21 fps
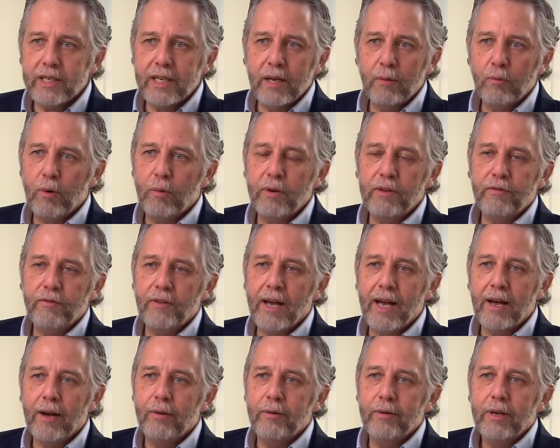And then what we
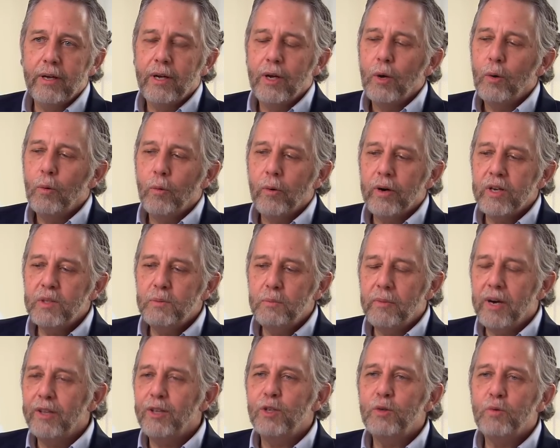found was
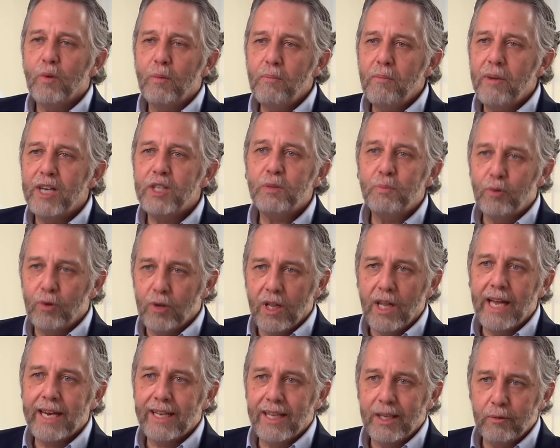mothers were much more
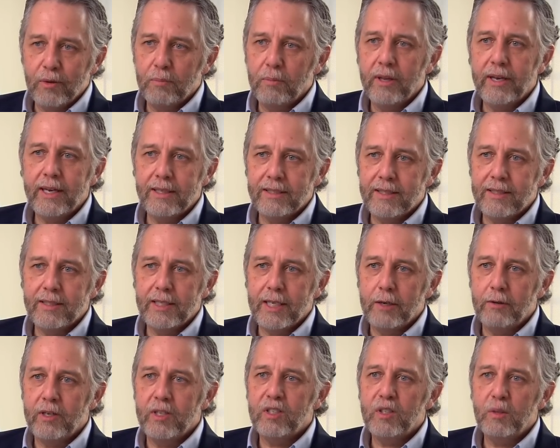likely with planned
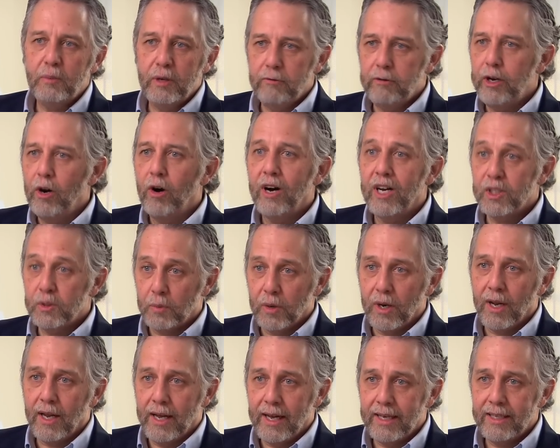cesareans to be
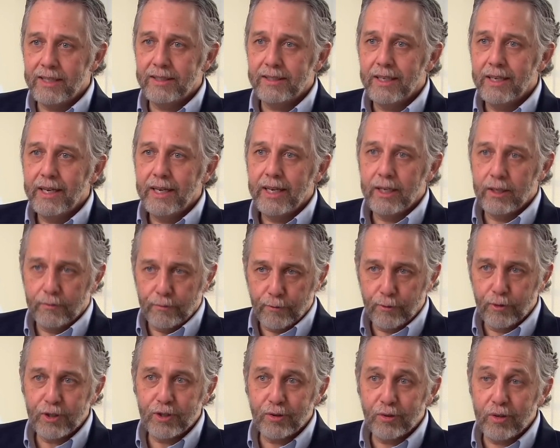rehospitalized in the
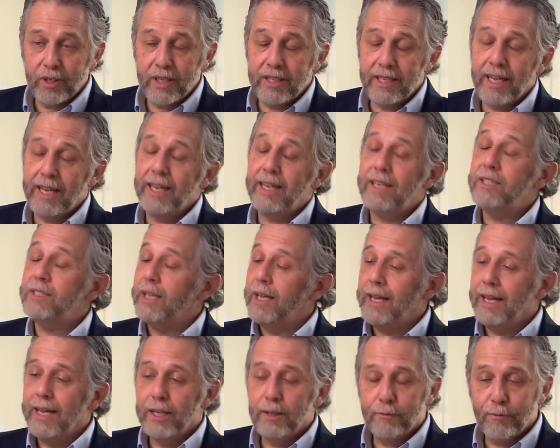first 30 days,
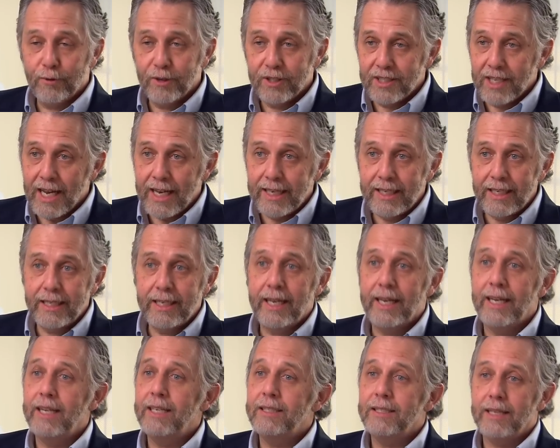in the first 90
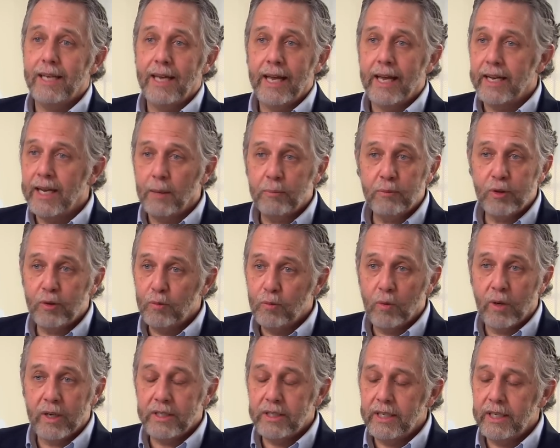days, and up to
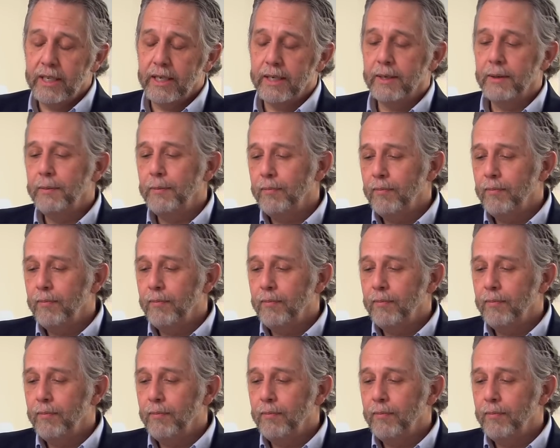one year.